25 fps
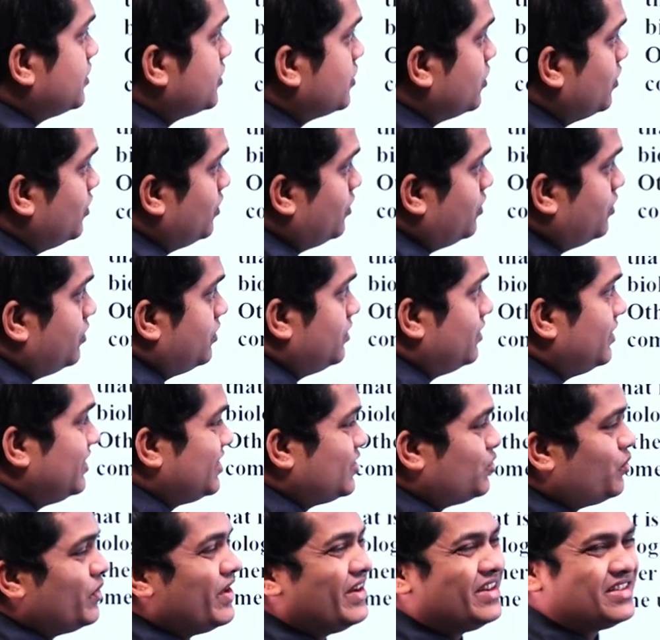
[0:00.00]
So
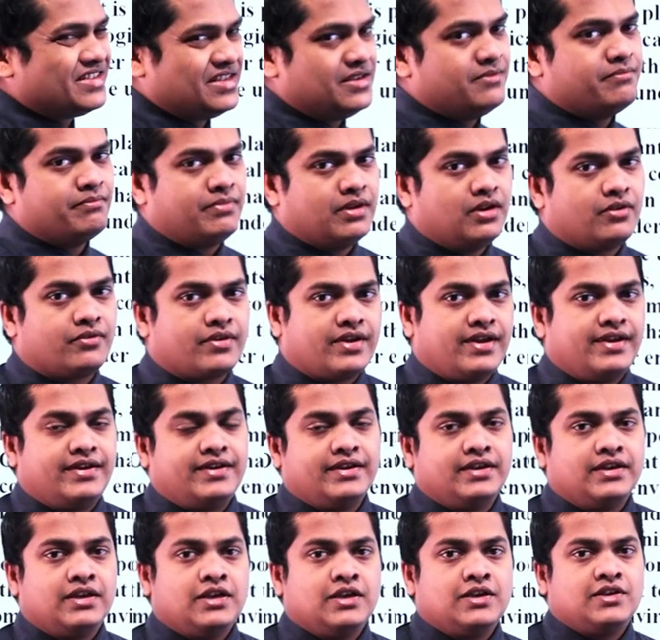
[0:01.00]
it's very simple, right?
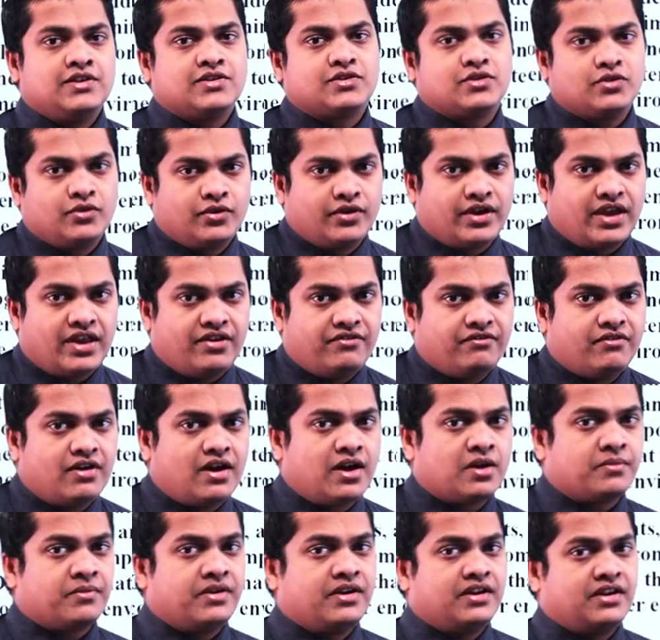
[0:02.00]
So
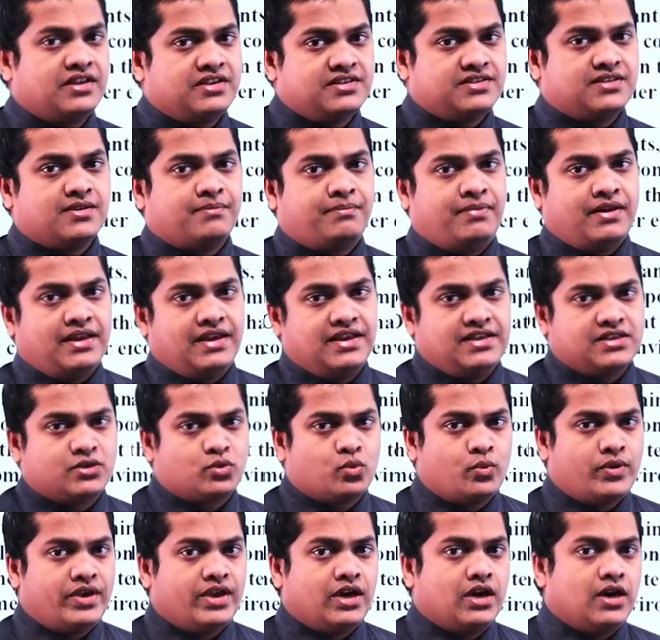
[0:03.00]
environment is the place
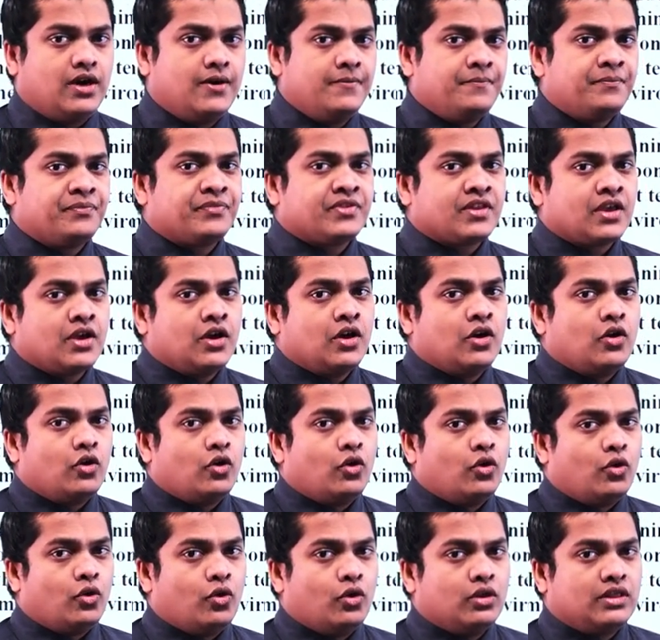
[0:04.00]
where
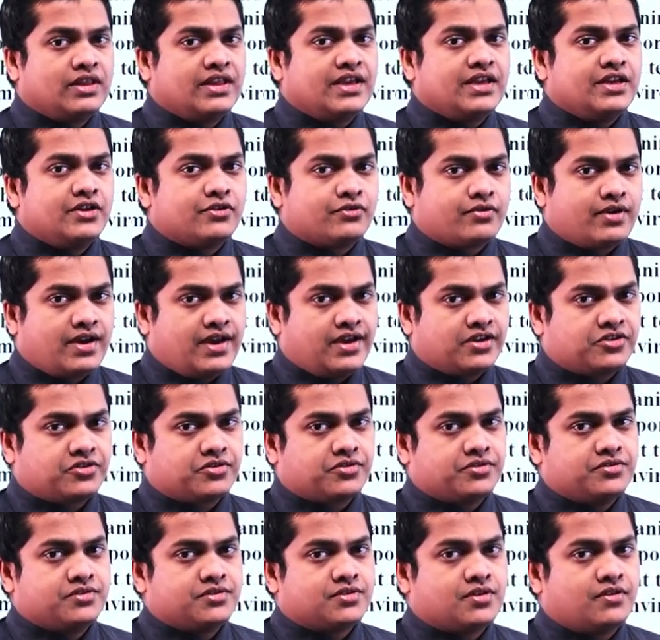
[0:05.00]
all the
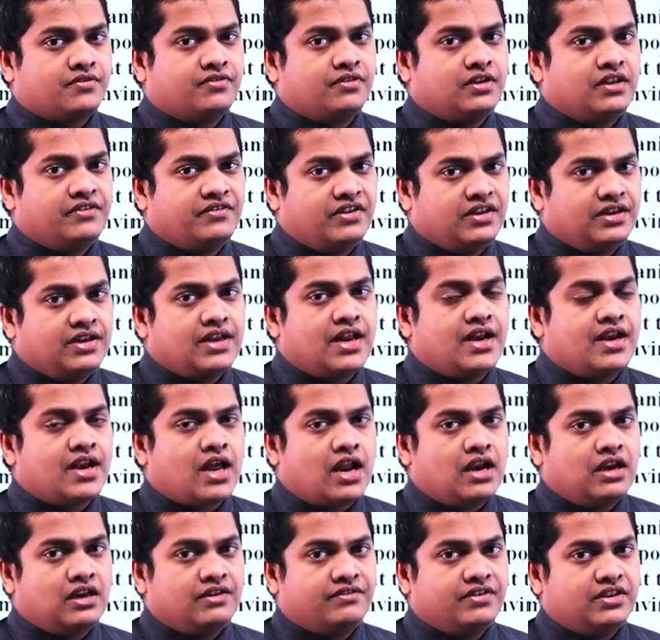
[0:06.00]
interactions of living and
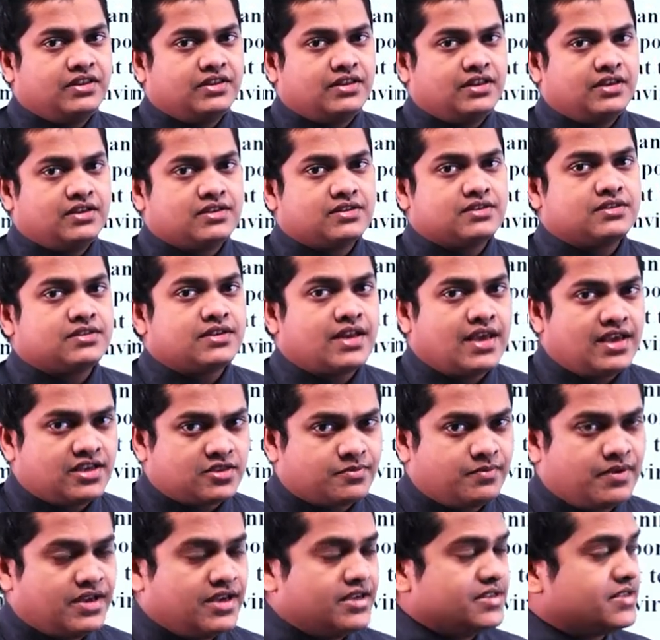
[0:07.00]
unliving things takes
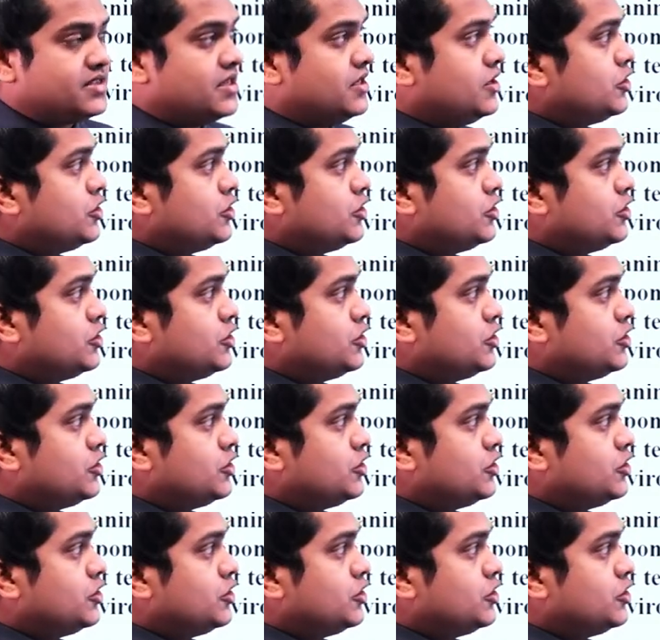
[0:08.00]
place.